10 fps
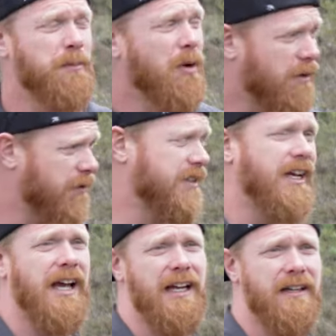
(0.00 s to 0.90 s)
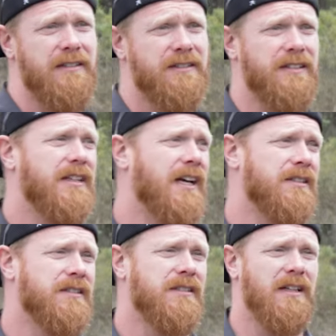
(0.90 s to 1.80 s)
a perfect day to
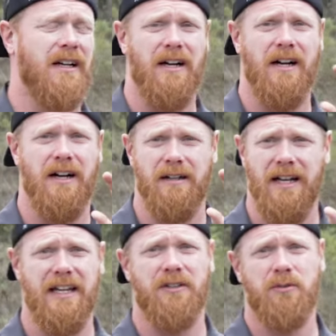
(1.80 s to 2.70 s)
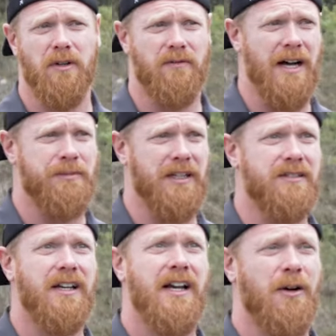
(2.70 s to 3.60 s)
test uh, any sort of
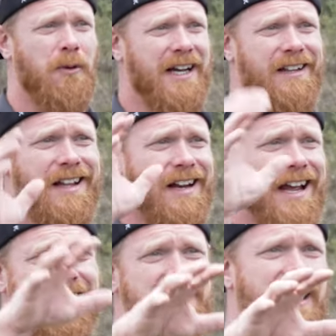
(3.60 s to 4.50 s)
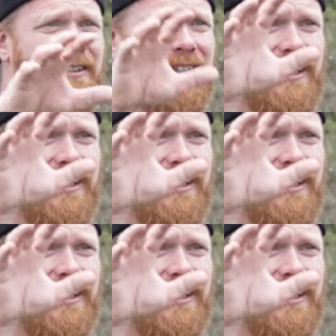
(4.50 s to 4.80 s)
optics. We got a lot of haze out